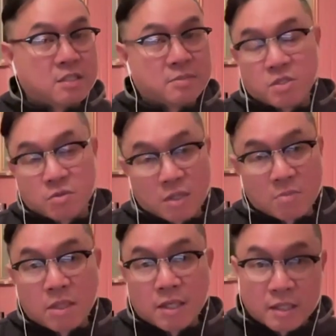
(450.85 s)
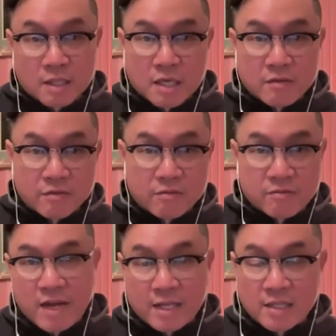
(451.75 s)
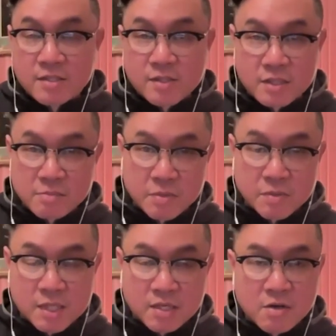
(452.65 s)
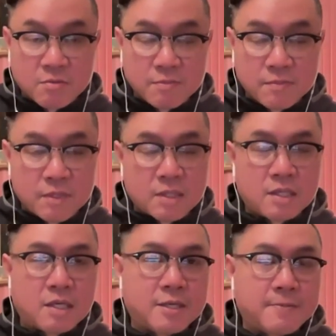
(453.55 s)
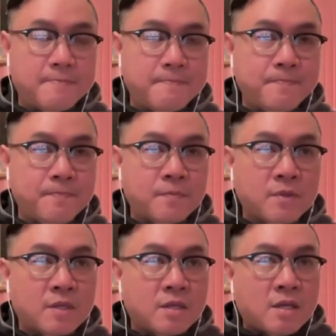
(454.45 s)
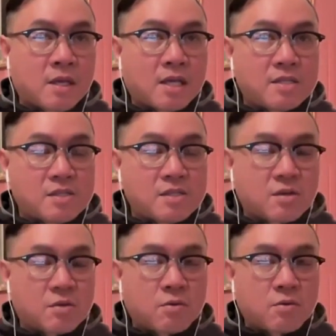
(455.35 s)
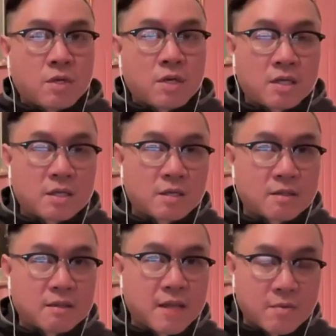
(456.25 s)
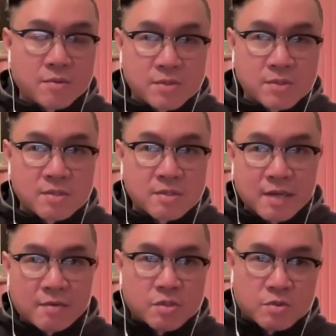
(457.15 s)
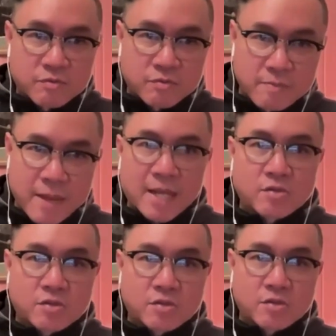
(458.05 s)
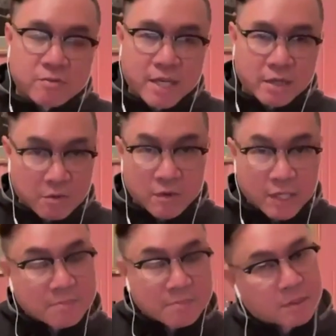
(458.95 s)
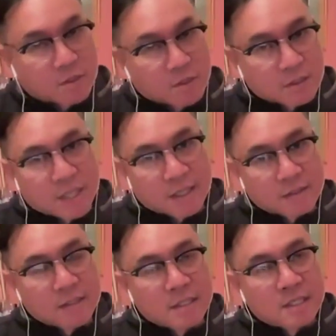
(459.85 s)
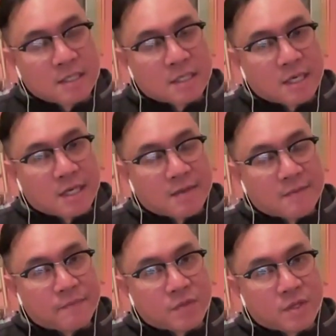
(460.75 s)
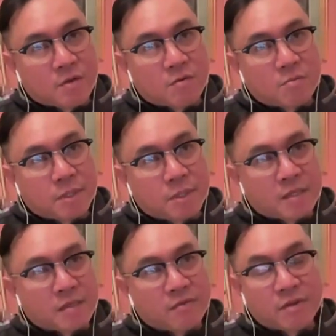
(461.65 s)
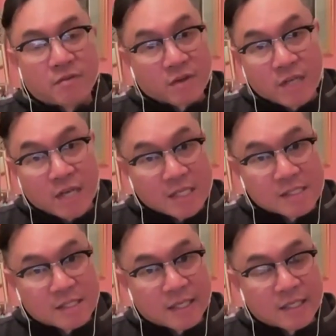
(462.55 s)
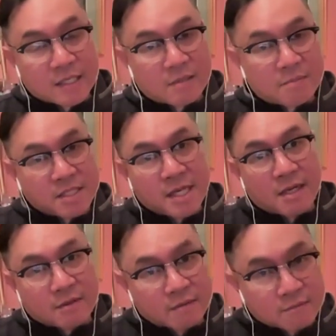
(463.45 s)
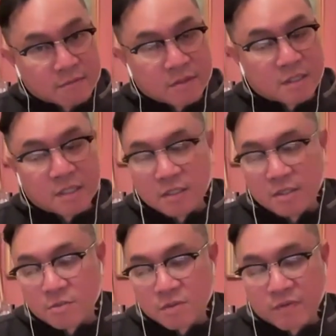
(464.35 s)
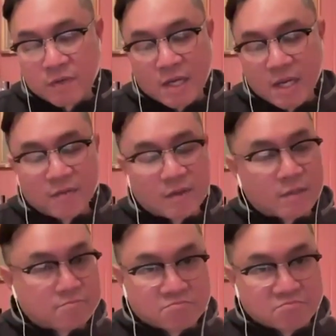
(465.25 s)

to be totally blunt, a lot of violence and abuse at home. Um, and so that was that was sort of the backdrop for mine growing up in Carlisle. Um, you know, being feeling very isolated in my town uh, in terms of not having,